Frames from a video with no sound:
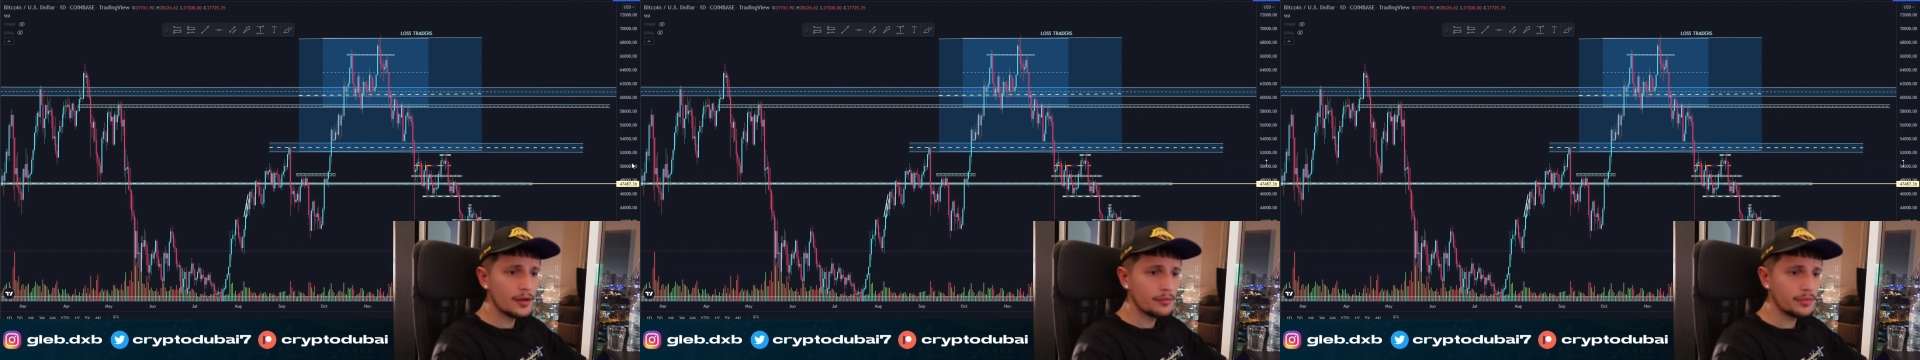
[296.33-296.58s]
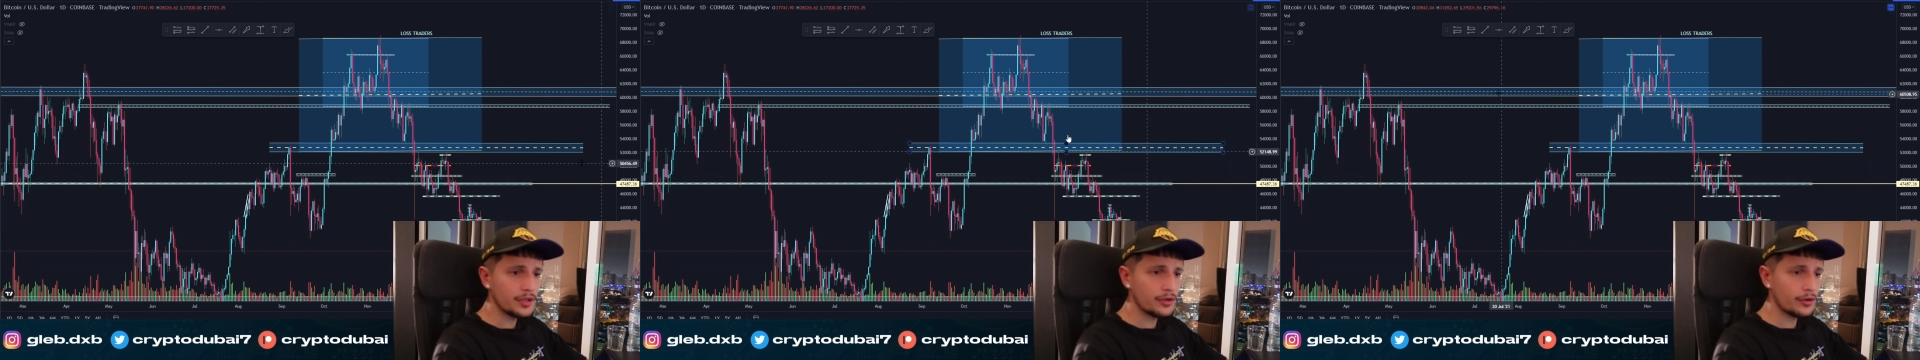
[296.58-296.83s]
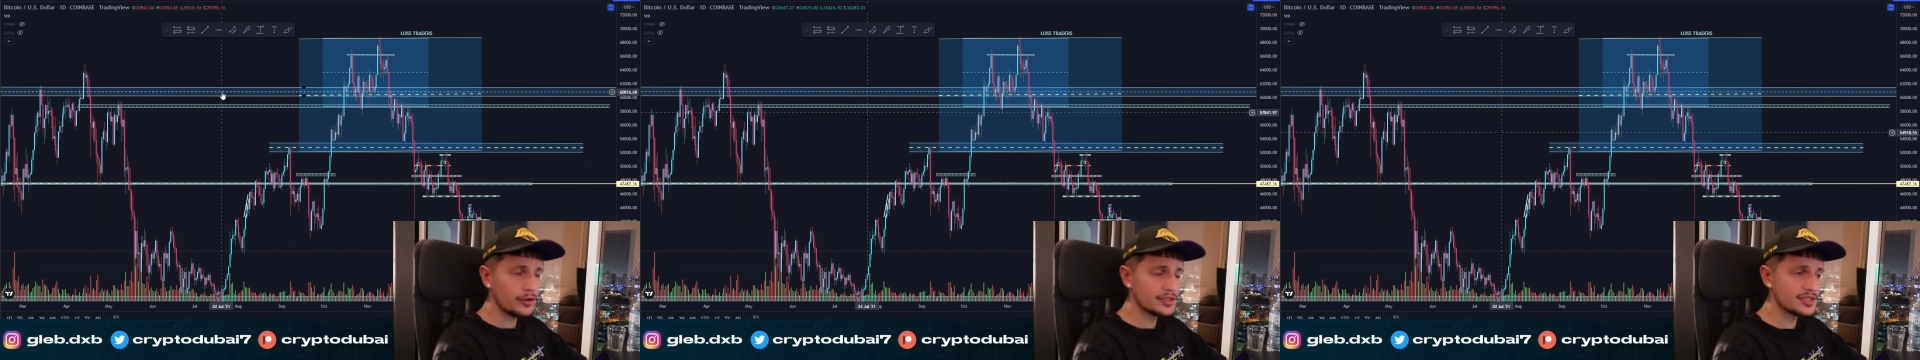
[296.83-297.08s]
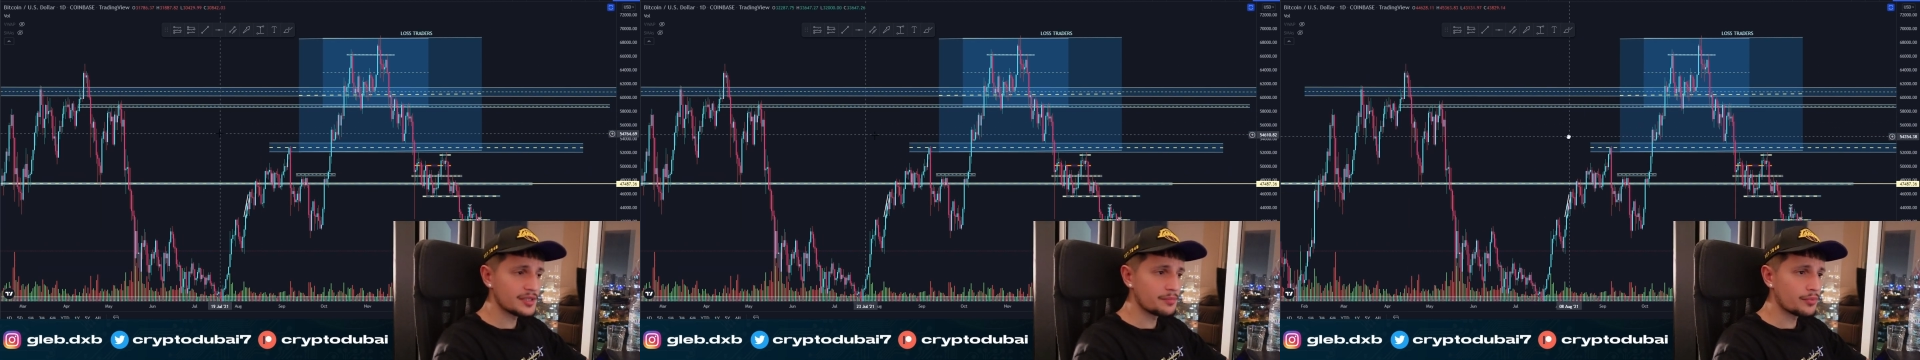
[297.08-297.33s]
because
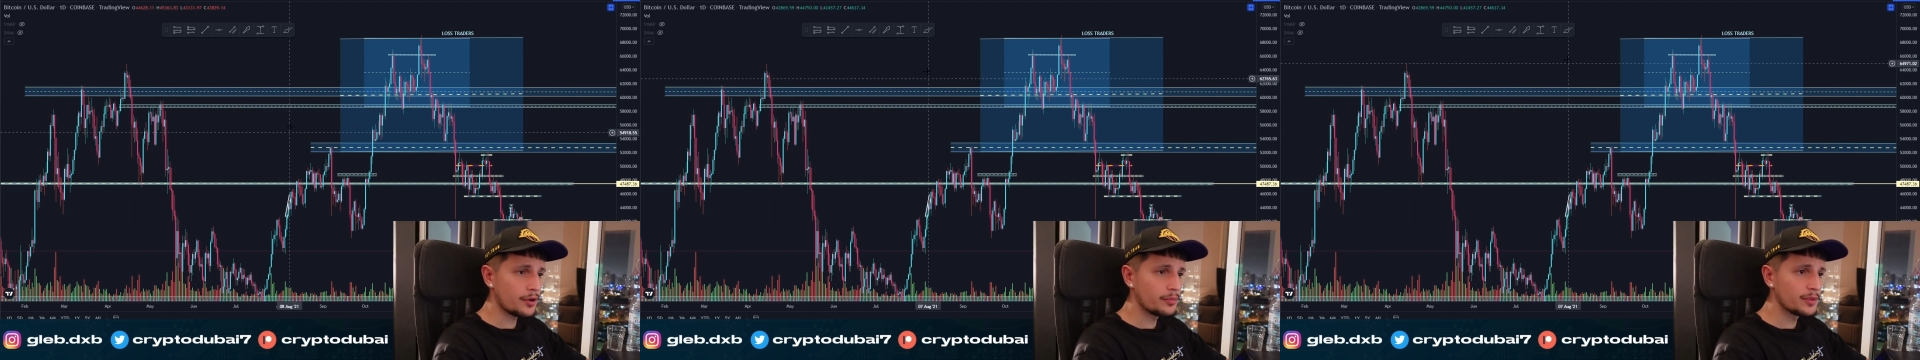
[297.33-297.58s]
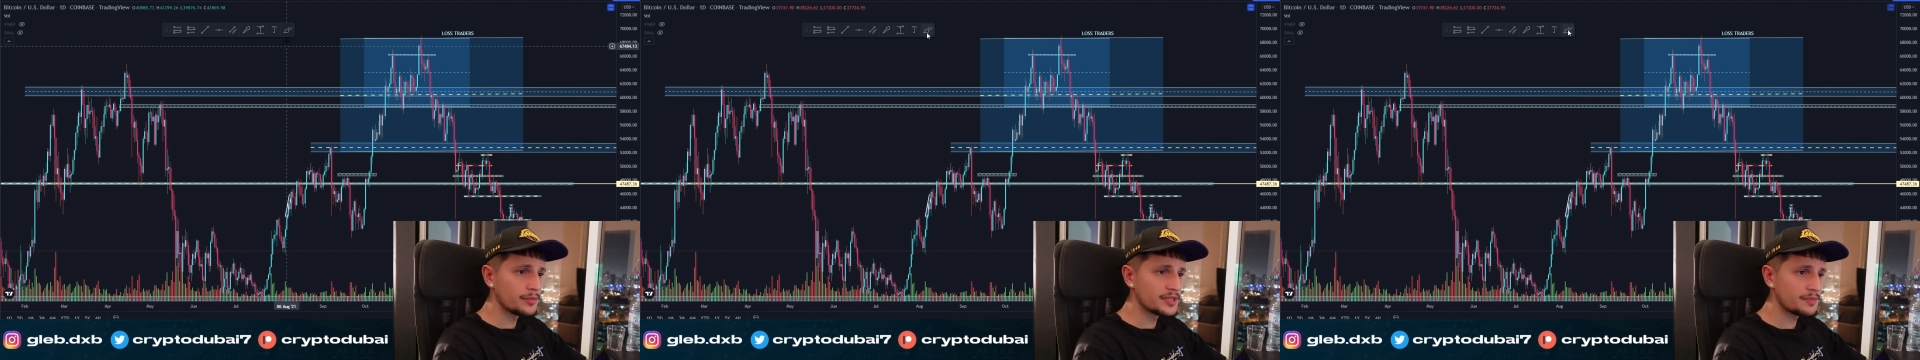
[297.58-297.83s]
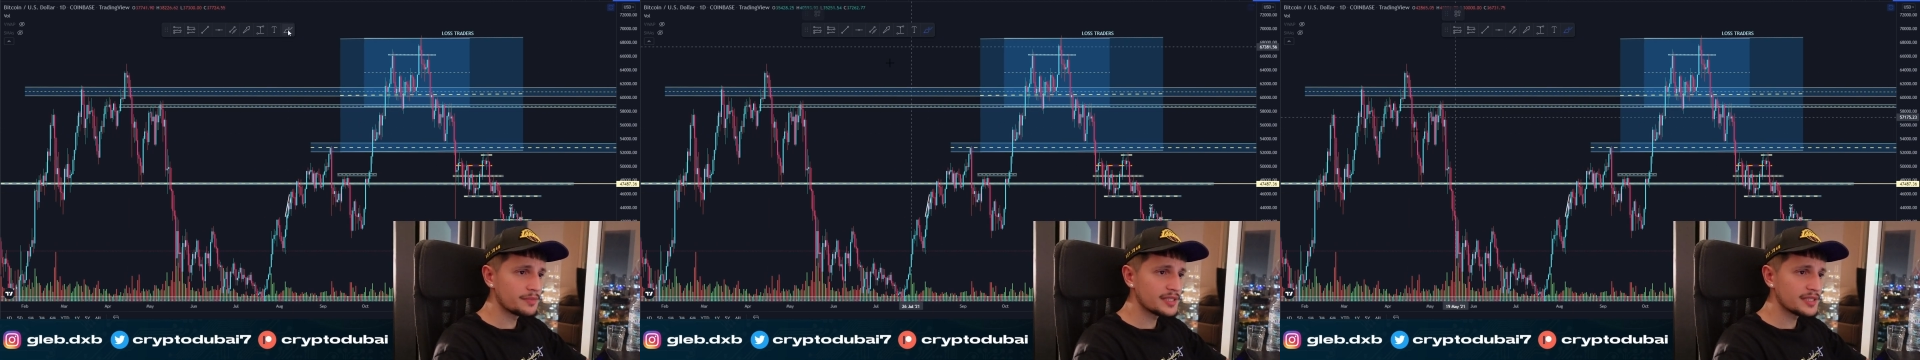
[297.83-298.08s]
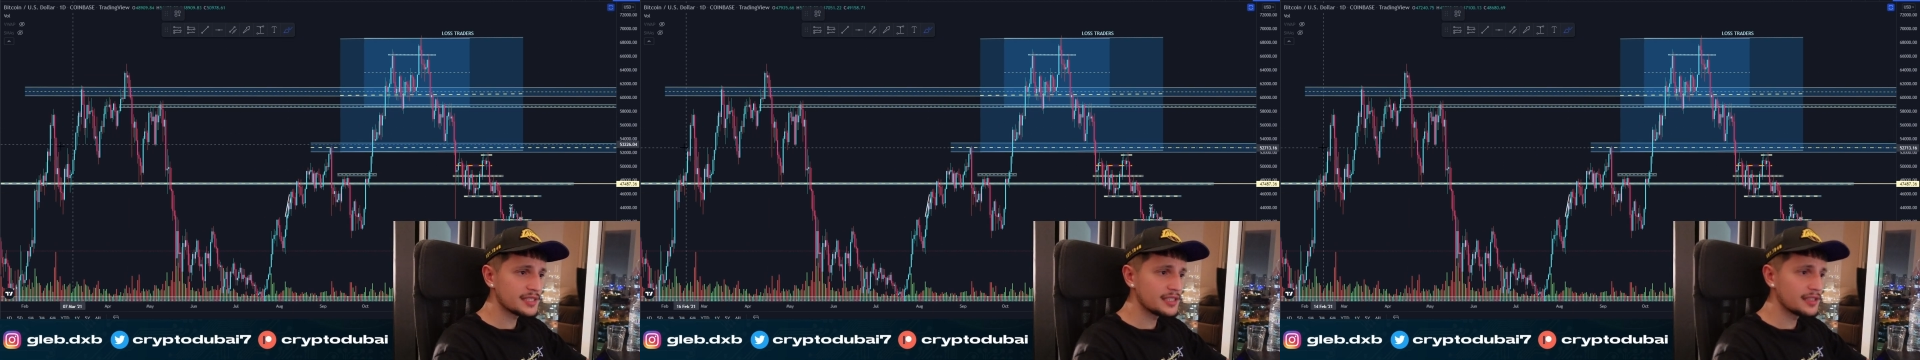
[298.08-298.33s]
the problem is
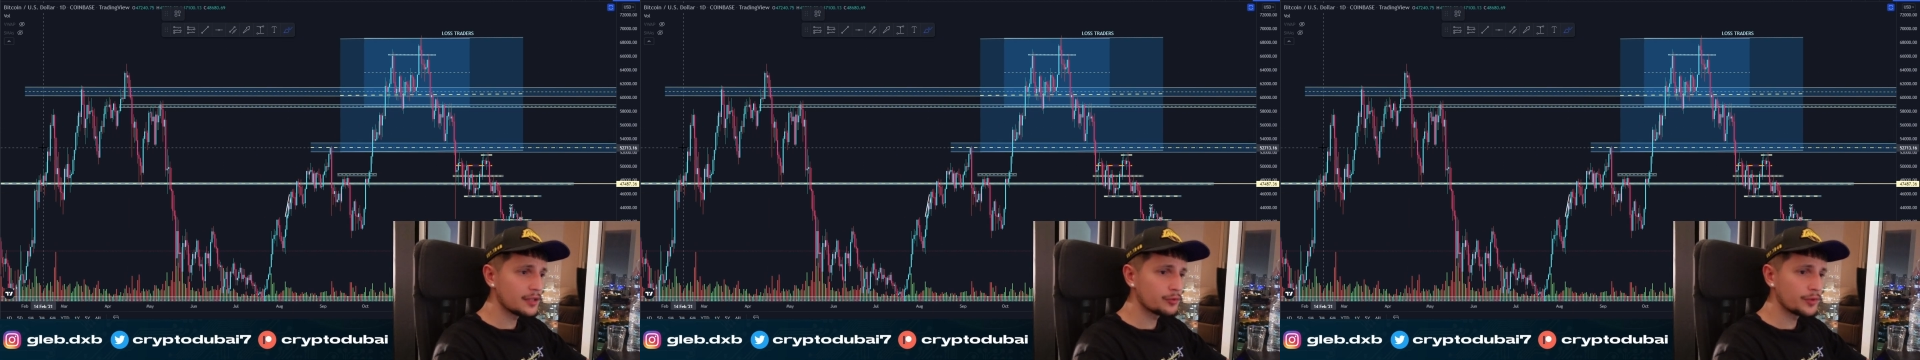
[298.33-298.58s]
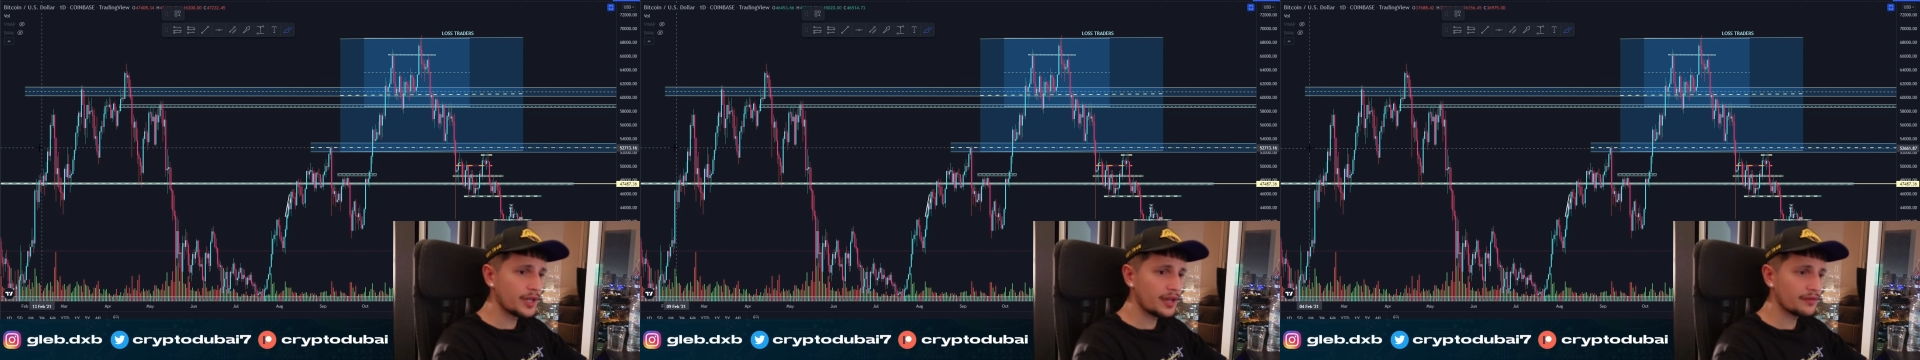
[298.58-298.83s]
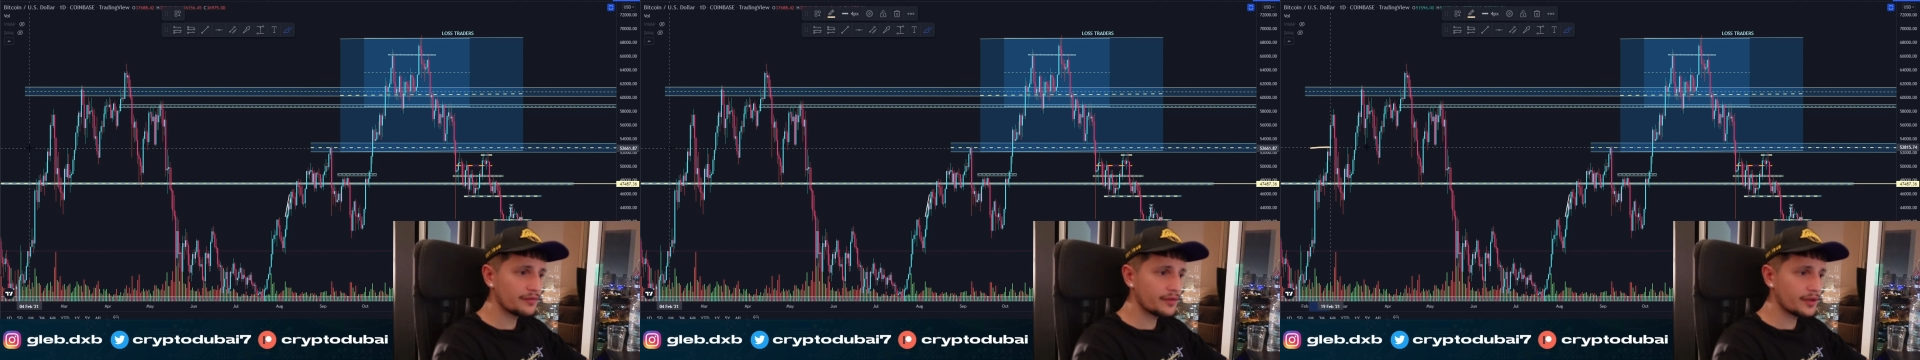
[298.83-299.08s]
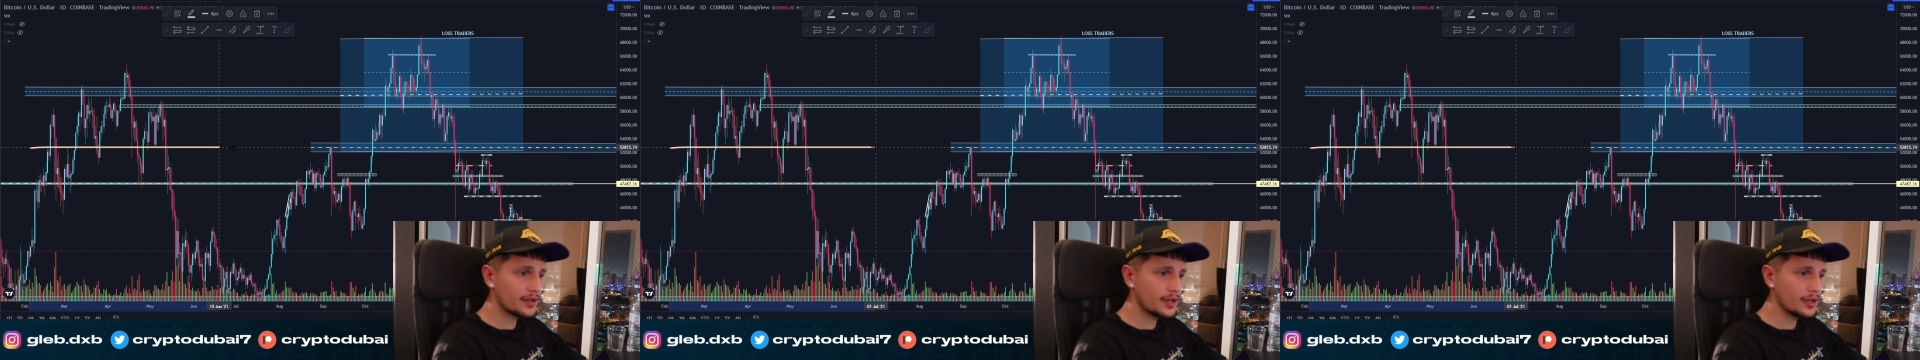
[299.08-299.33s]
basically that we have
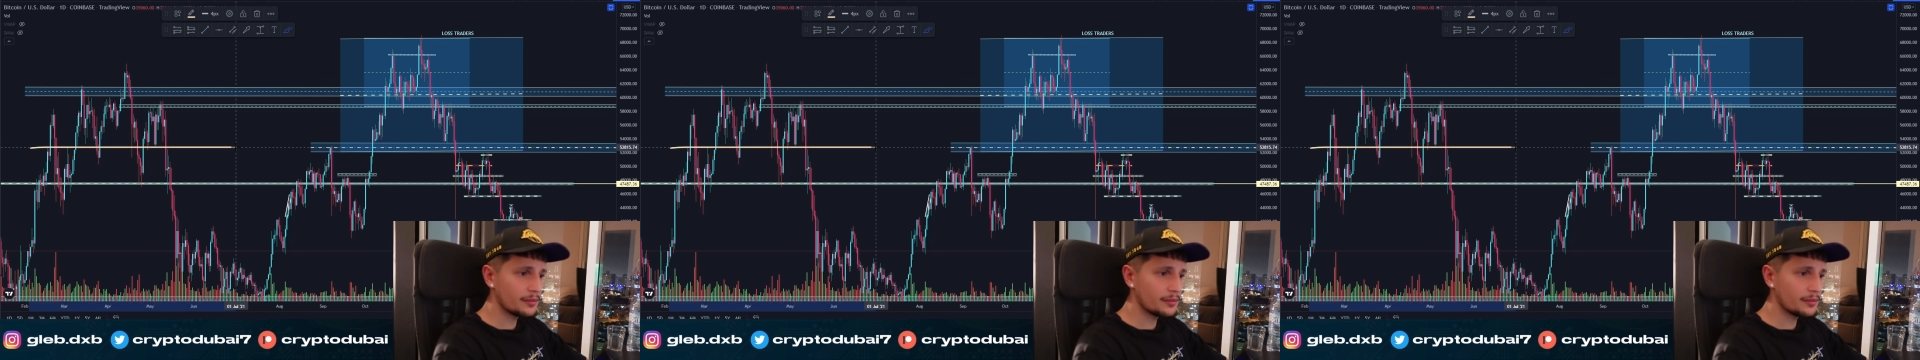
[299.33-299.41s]
um,